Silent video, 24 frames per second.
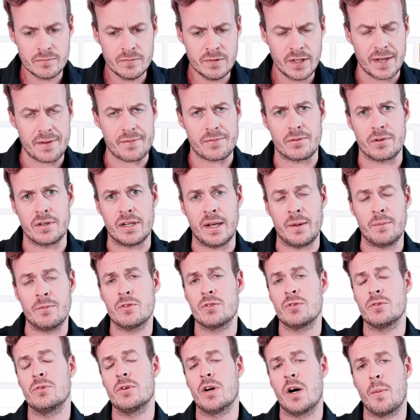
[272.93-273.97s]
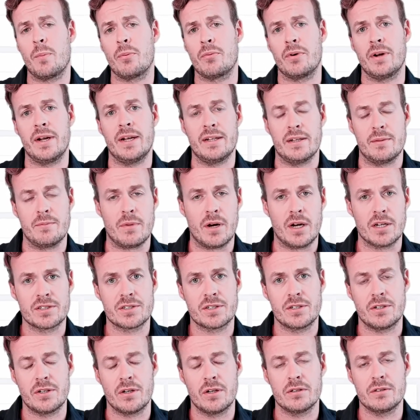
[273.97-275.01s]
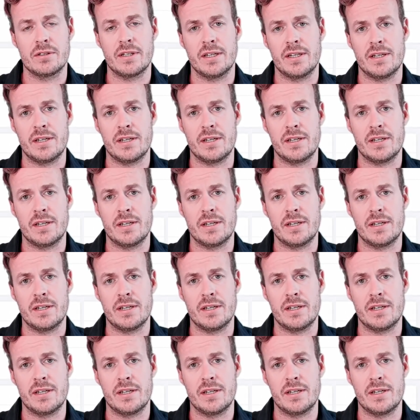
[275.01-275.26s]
and for them to operate a masternode,